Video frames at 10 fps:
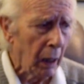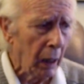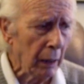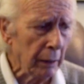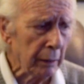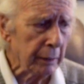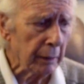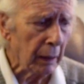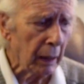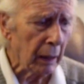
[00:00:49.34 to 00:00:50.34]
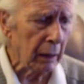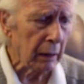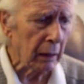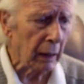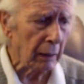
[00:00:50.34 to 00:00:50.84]
And
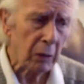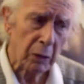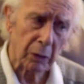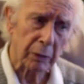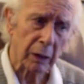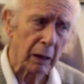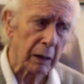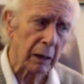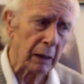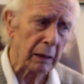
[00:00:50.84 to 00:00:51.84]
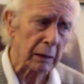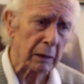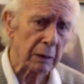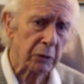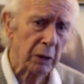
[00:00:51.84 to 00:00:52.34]
I learned.
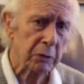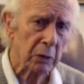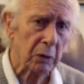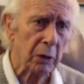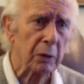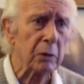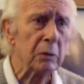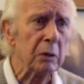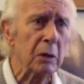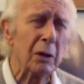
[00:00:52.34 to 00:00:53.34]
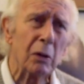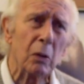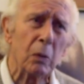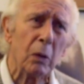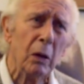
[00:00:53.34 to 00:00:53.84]
I tried to learn. You
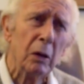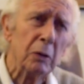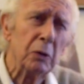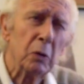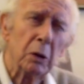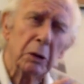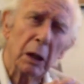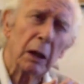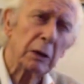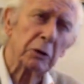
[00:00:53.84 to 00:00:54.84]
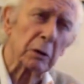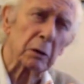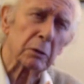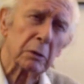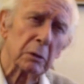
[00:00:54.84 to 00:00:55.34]
know, you are
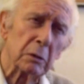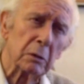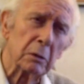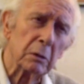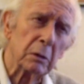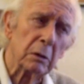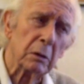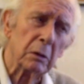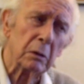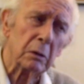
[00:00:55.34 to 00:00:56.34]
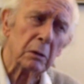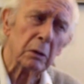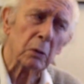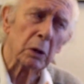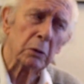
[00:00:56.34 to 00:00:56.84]
intellectuals.
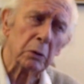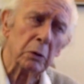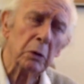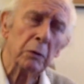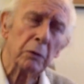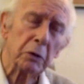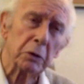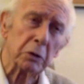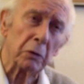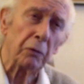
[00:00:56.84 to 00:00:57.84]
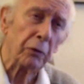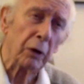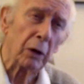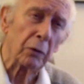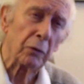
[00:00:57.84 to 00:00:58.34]
You went to the universities in
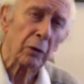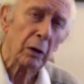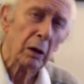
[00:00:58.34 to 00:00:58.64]
France.